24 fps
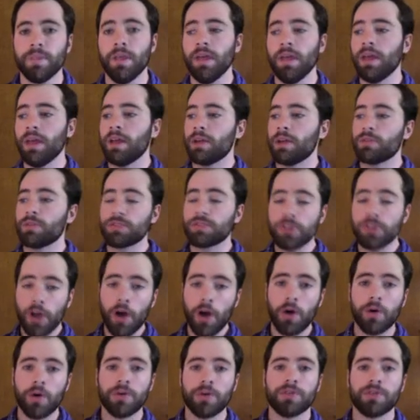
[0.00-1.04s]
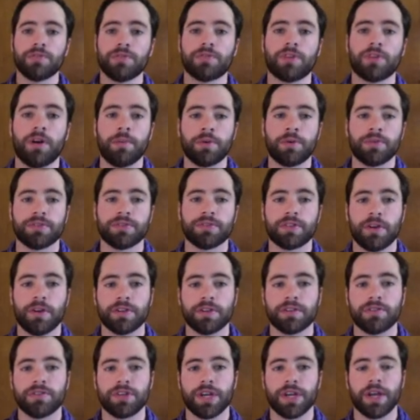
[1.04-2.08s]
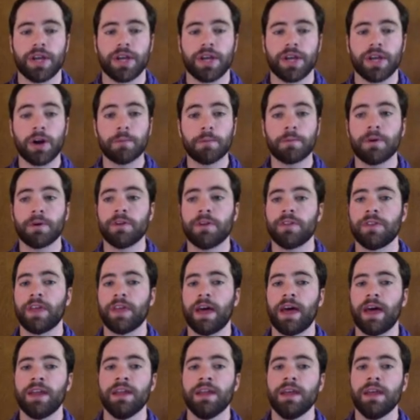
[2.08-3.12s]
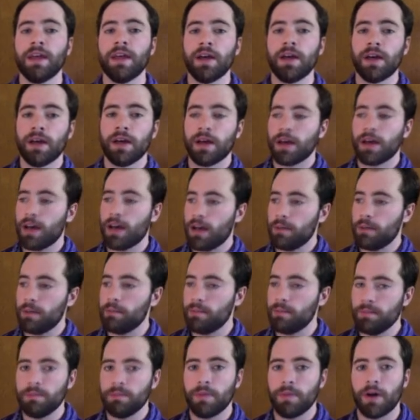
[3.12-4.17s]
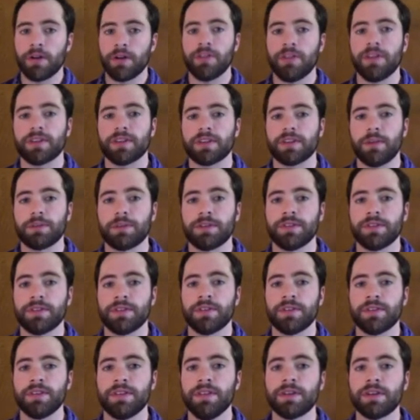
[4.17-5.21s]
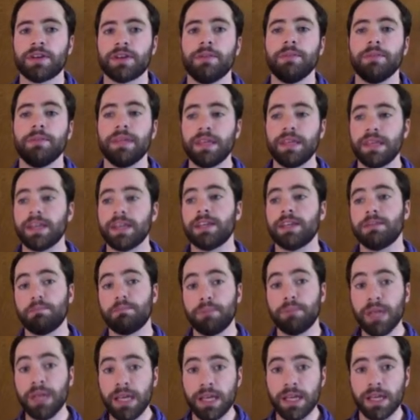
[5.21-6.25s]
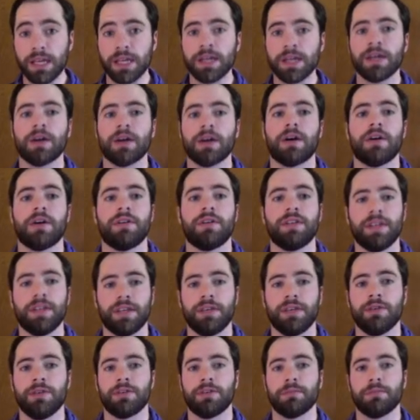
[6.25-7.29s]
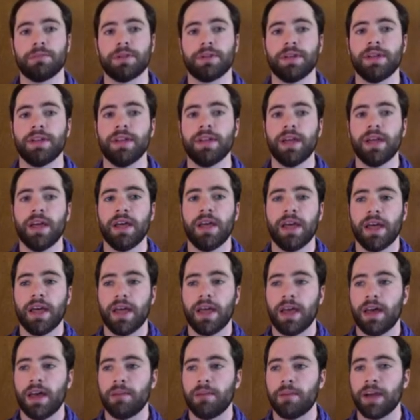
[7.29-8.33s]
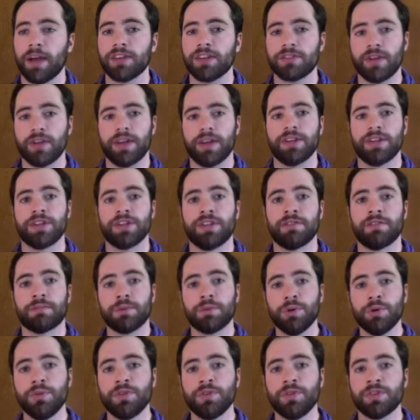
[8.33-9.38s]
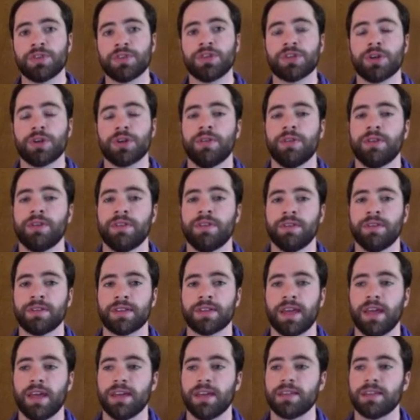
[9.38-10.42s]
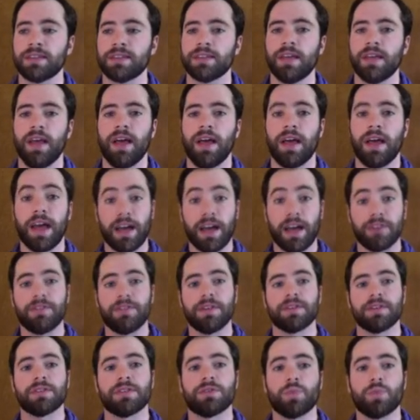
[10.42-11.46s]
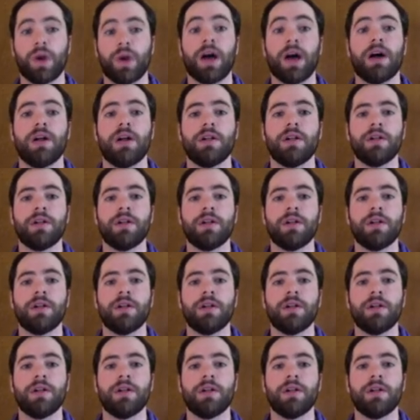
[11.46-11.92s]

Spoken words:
Now, it's known from a result of Ching and Harper that under the assumptions of this theorem, E and B are TQ complete, and my strategy of proof is to show that in this case, F is as well.